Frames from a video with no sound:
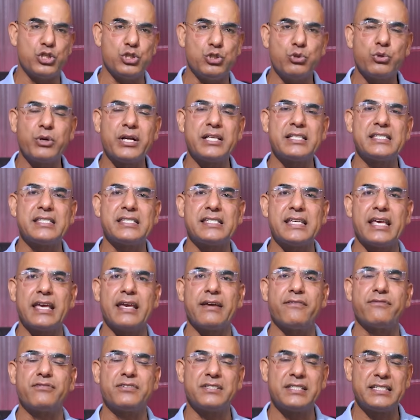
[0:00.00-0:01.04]
you can
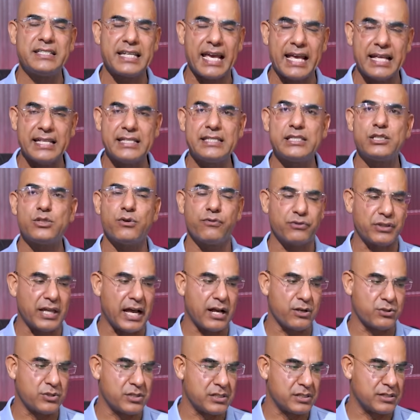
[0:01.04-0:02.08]
save tens of
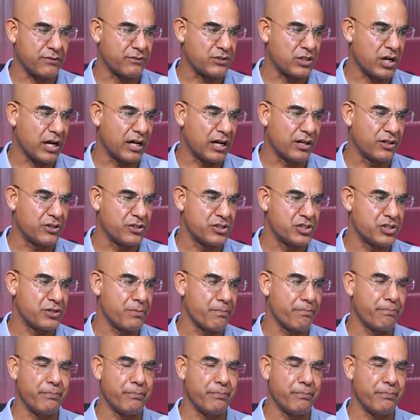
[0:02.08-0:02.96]
thousands of dollars,